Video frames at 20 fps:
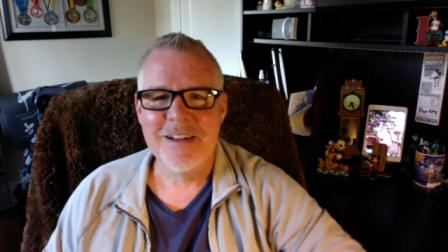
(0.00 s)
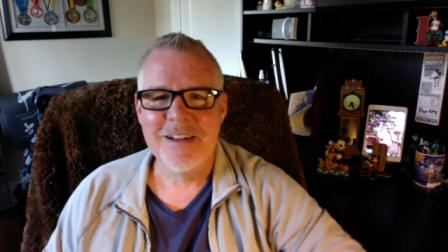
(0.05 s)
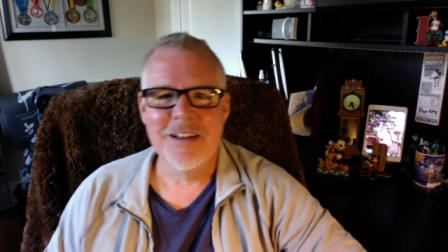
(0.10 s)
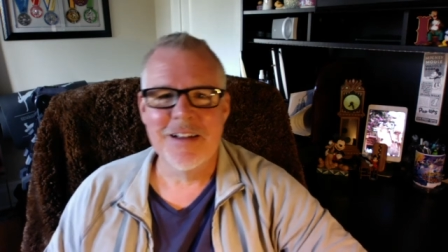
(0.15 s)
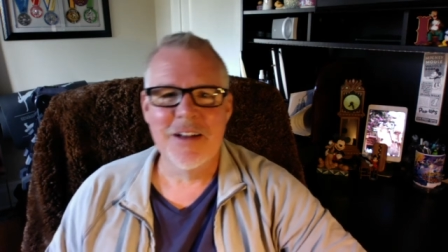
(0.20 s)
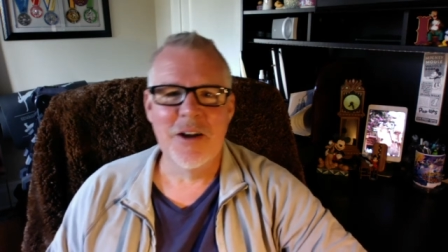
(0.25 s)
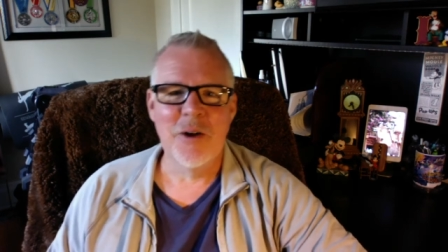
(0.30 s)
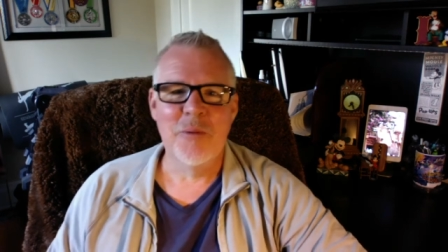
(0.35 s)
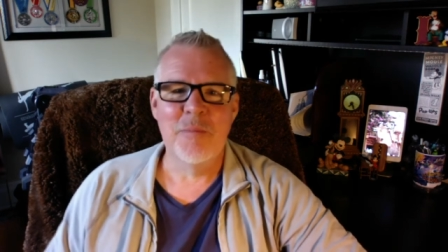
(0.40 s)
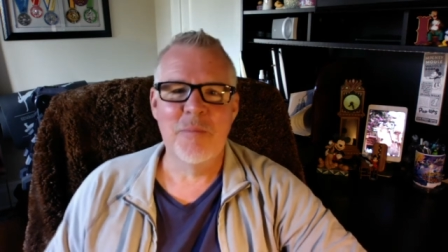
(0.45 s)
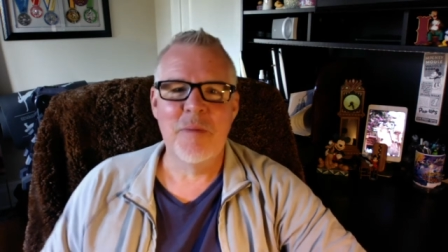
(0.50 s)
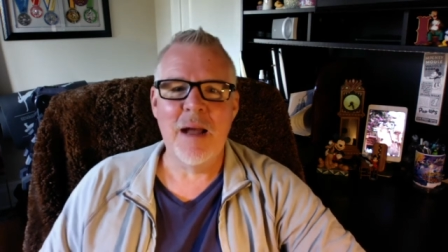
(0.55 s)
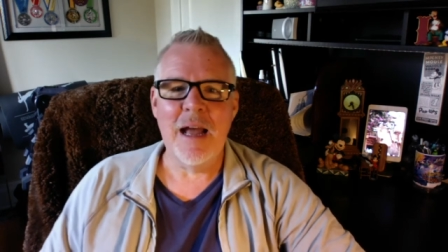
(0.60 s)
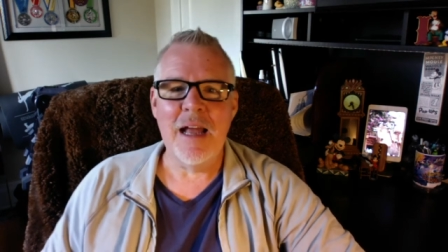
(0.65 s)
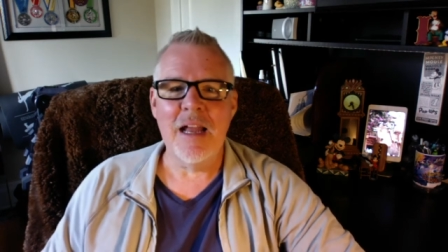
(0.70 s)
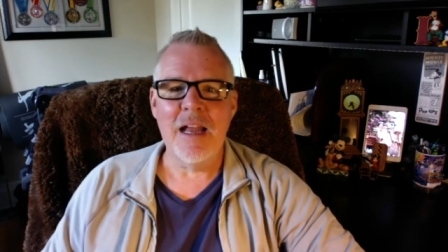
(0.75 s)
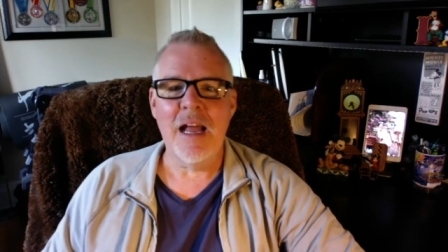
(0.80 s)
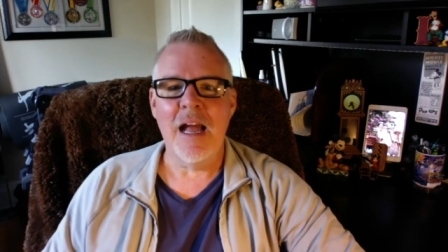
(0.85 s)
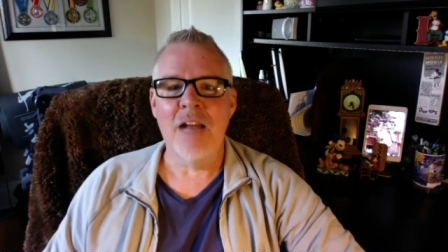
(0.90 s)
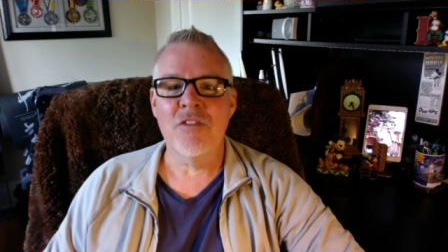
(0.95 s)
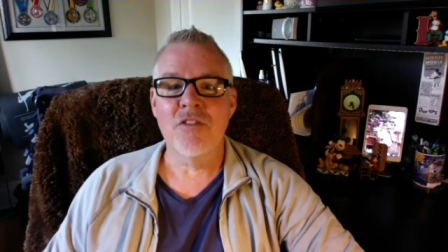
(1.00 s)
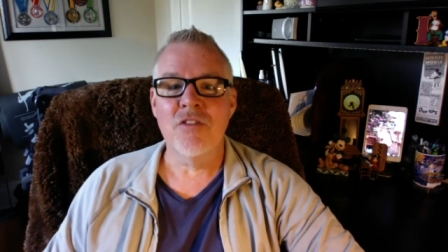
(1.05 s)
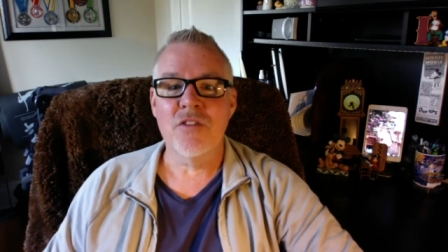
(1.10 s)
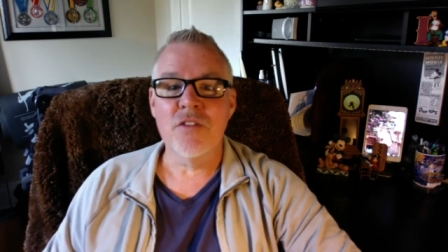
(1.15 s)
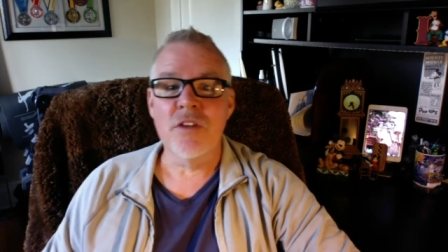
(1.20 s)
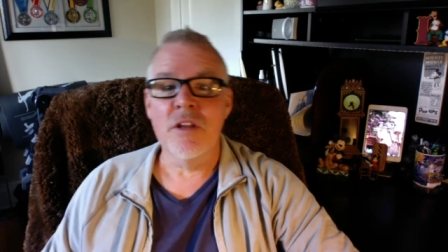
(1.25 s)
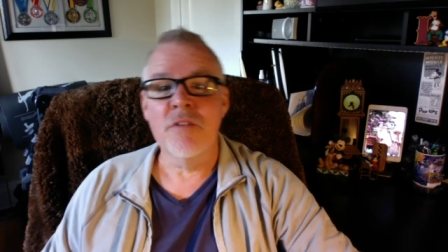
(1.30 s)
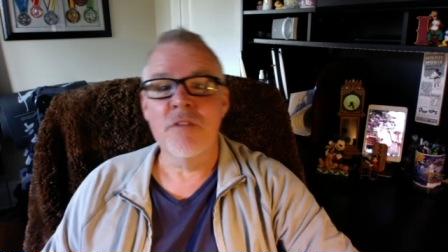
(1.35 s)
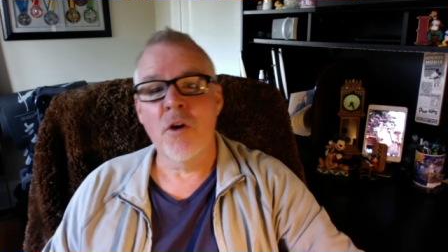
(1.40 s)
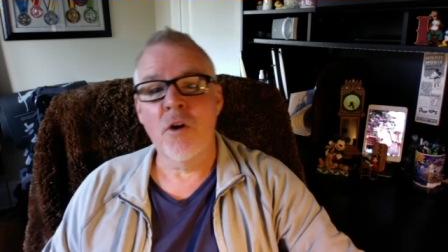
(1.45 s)
Um, I, I, just
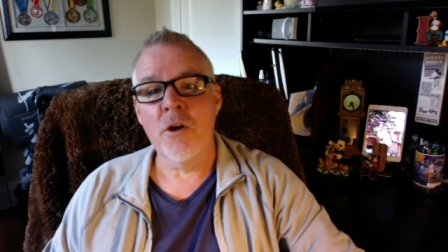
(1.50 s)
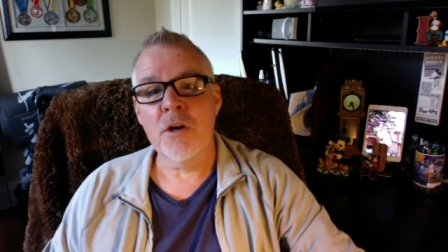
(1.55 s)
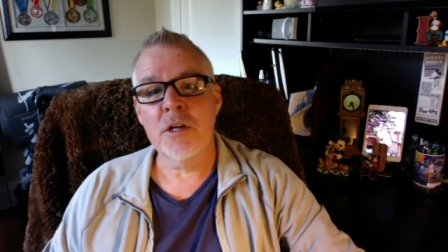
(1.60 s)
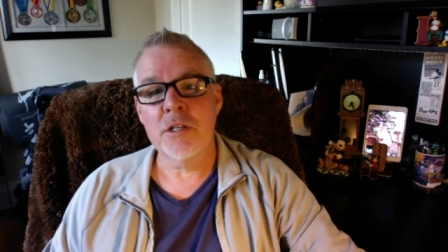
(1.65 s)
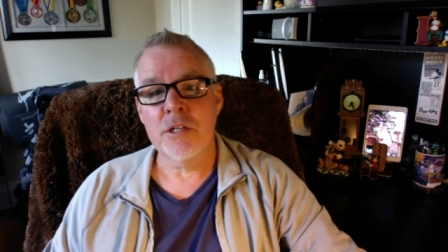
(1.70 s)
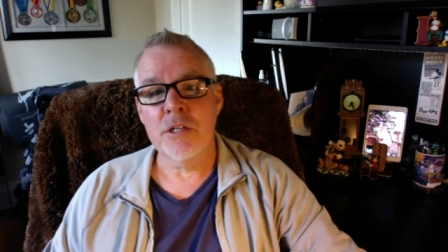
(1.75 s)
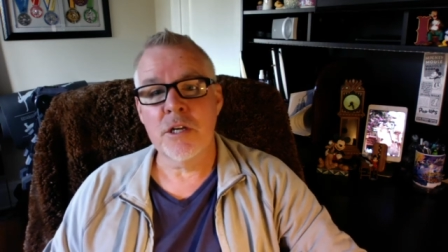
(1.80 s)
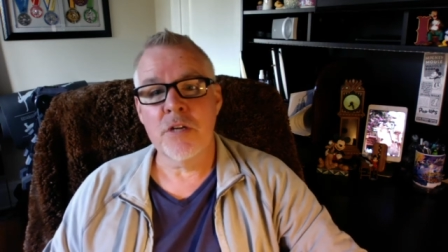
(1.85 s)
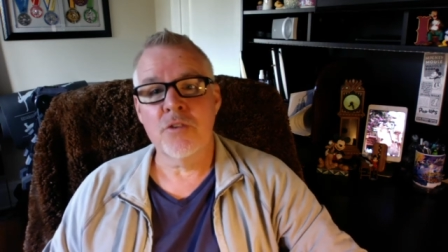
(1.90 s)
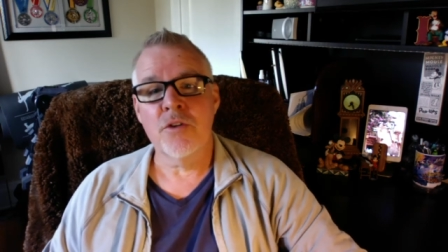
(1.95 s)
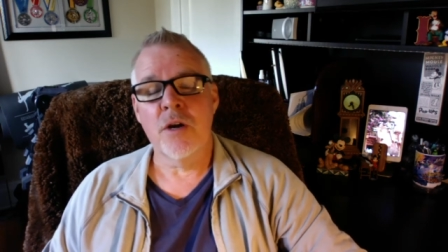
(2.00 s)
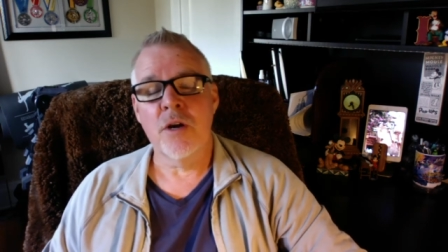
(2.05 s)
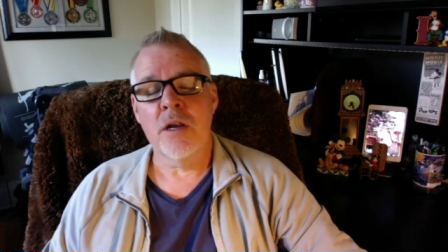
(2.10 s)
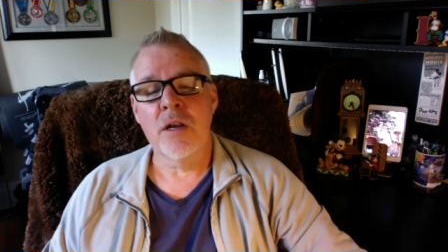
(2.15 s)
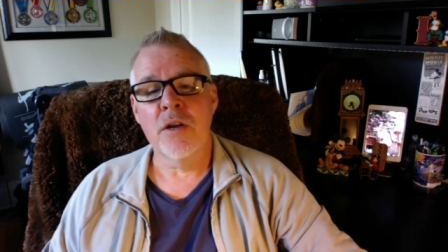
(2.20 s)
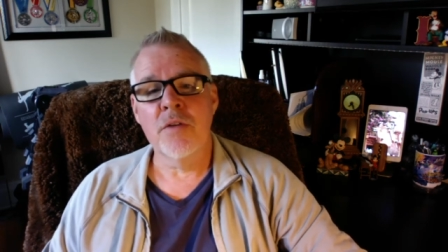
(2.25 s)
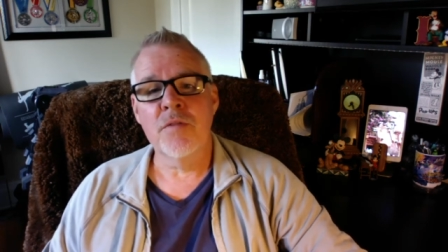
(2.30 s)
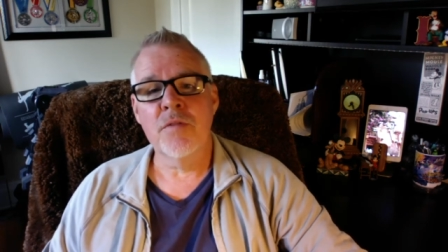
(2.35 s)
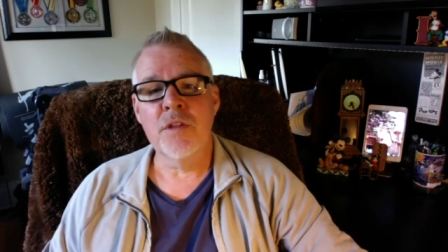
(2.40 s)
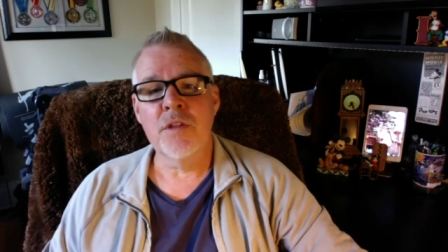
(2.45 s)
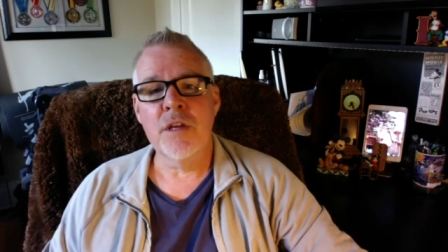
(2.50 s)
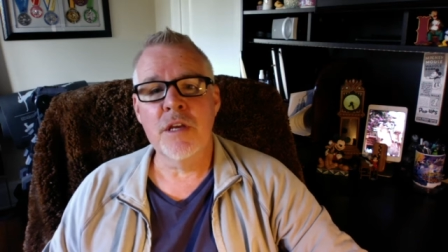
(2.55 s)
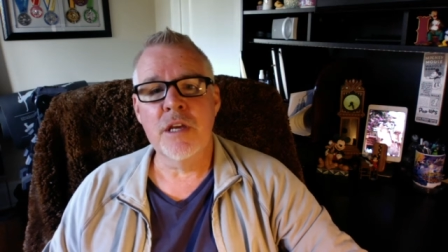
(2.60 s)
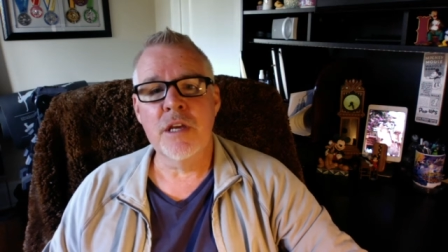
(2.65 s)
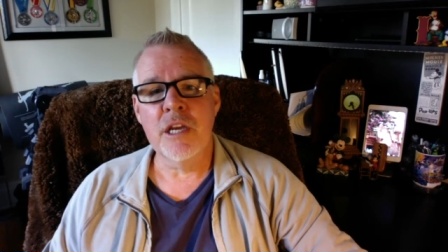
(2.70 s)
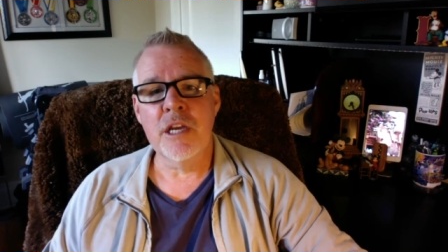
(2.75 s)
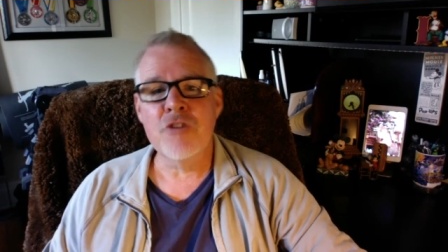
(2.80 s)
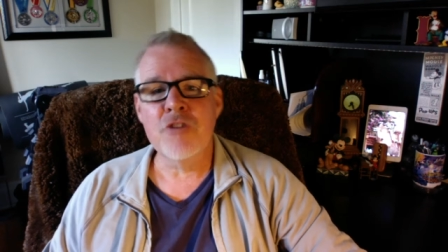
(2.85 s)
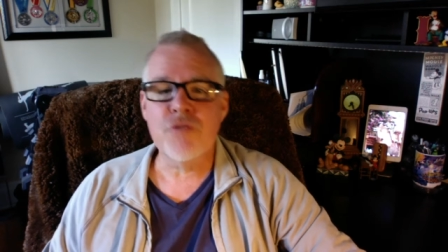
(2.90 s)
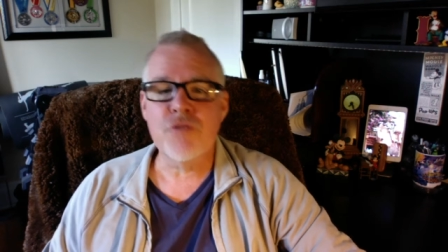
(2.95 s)
love architecture. I love the
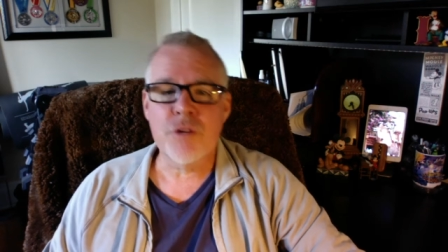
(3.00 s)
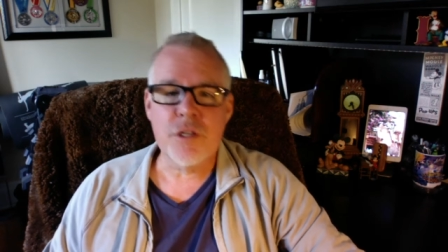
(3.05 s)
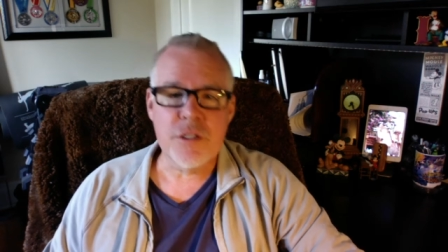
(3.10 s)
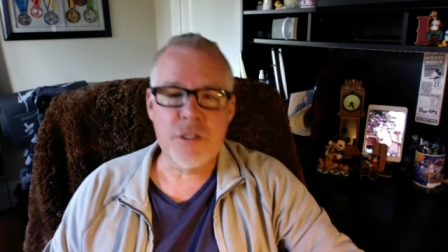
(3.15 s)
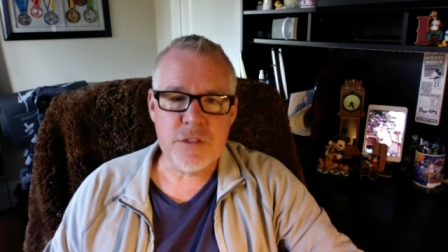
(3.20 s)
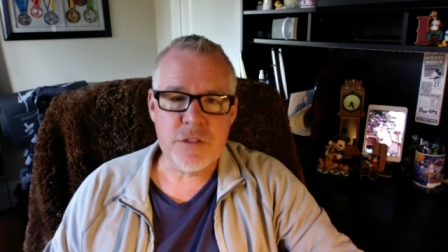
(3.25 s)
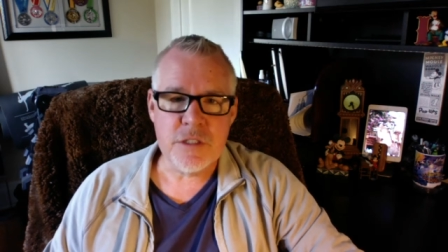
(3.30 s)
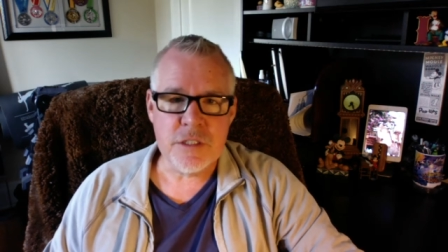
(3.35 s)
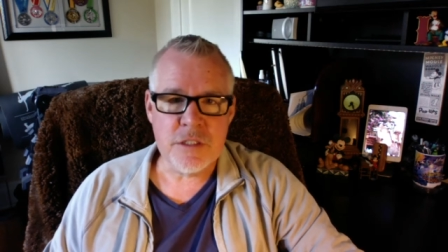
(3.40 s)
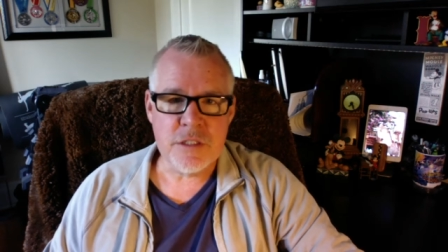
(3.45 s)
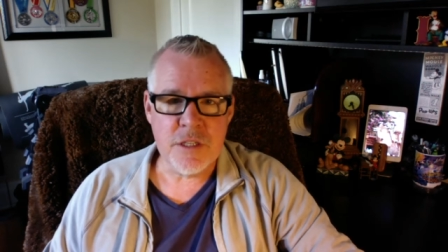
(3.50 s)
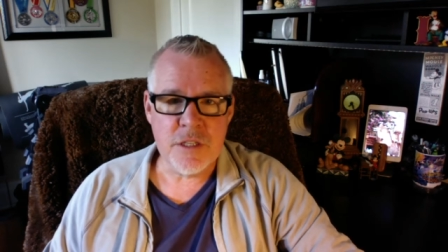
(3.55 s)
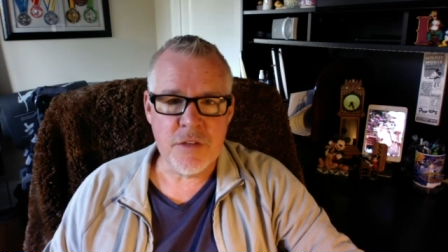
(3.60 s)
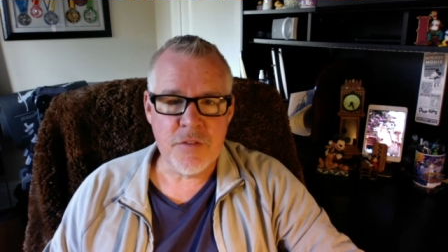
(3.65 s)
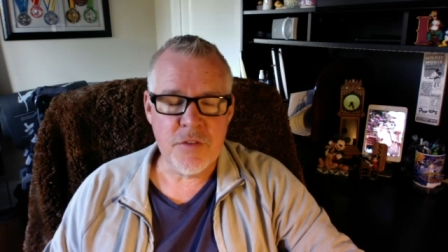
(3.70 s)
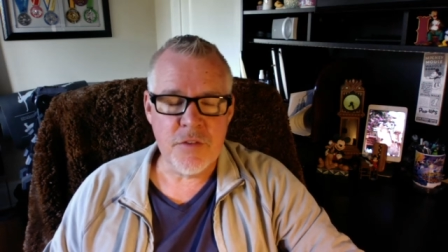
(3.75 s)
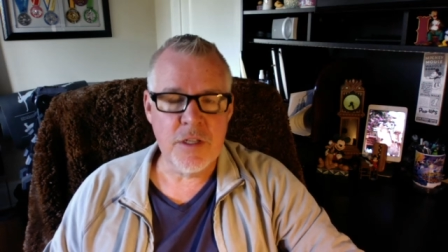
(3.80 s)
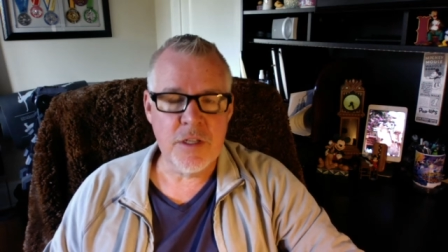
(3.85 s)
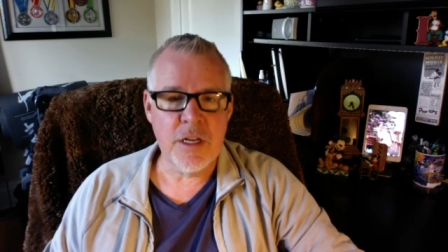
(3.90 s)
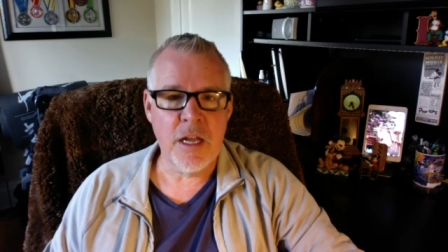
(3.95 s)
intricacies of it.